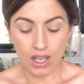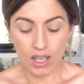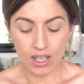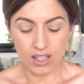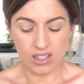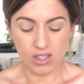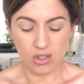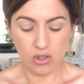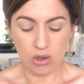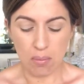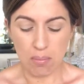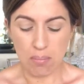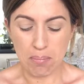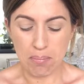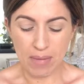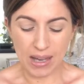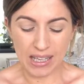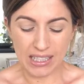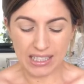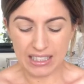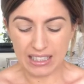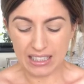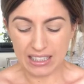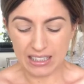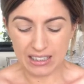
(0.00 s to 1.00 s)
It's not
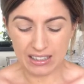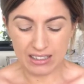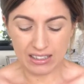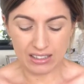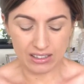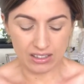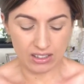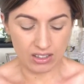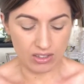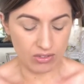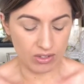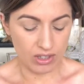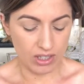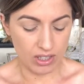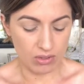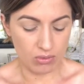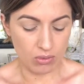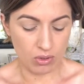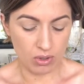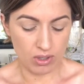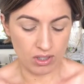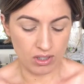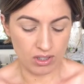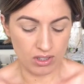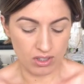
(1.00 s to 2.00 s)
muddy. I'm really
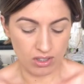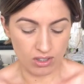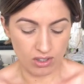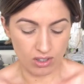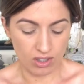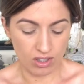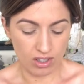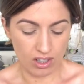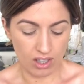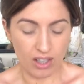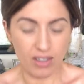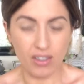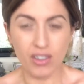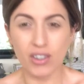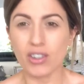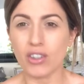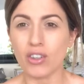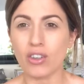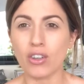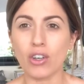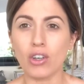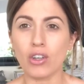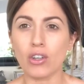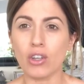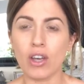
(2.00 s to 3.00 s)
not into I don't
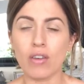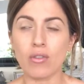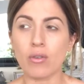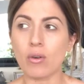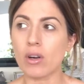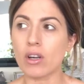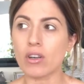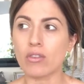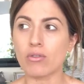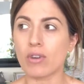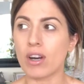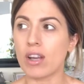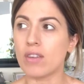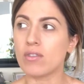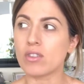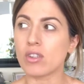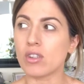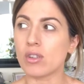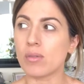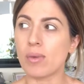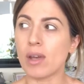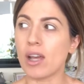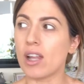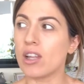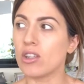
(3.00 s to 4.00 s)
know, everyone raves on
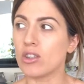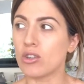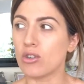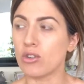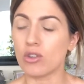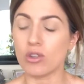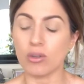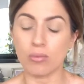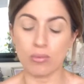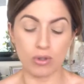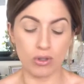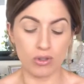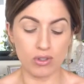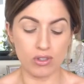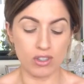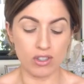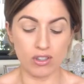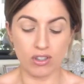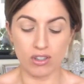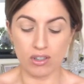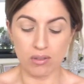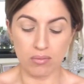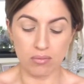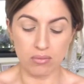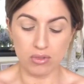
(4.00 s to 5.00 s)
about Lagoon bronzer
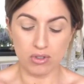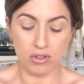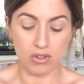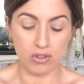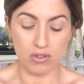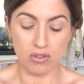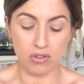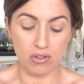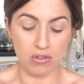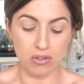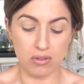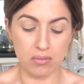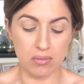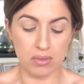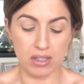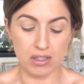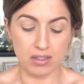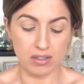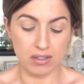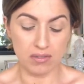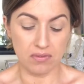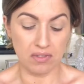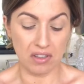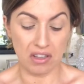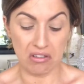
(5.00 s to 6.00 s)
and I'm just not the
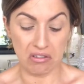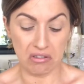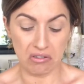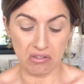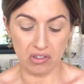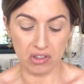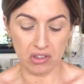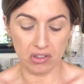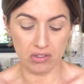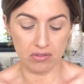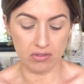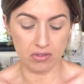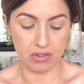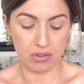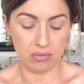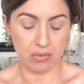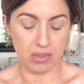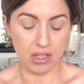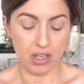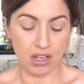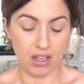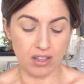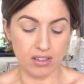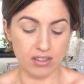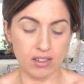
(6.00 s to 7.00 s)
biggest fan of it from
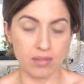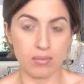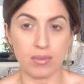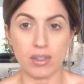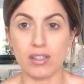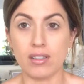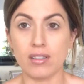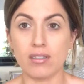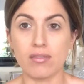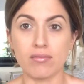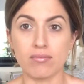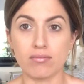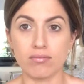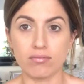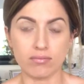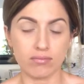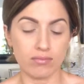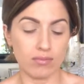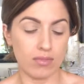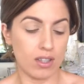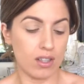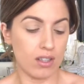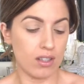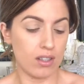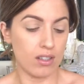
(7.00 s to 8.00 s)
NARS. I mean,
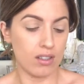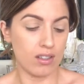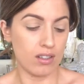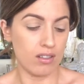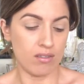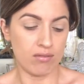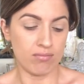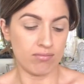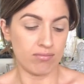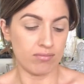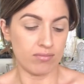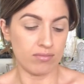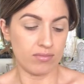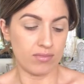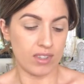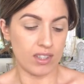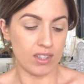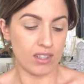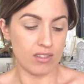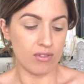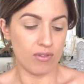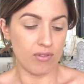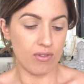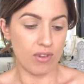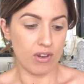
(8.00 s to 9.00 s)

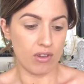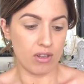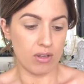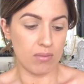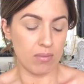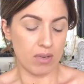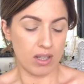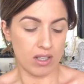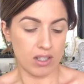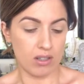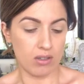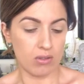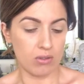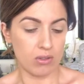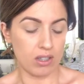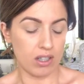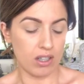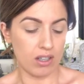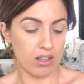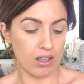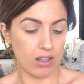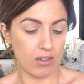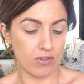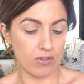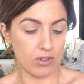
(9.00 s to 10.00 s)
it's very muddy
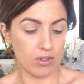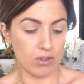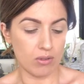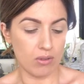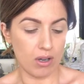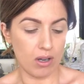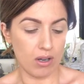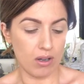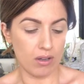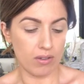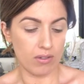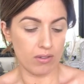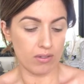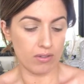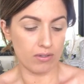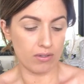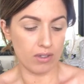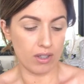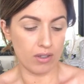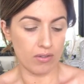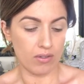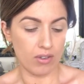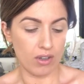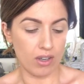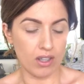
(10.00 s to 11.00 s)
looking after a while,
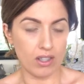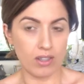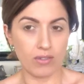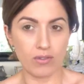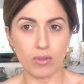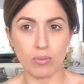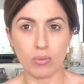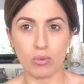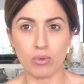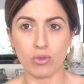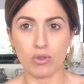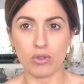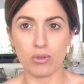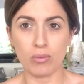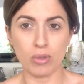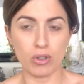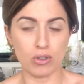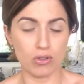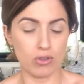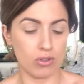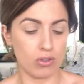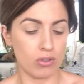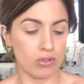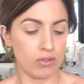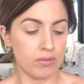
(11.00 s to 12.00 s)
I find, if you put too much
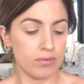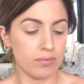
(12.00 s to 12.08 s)
on.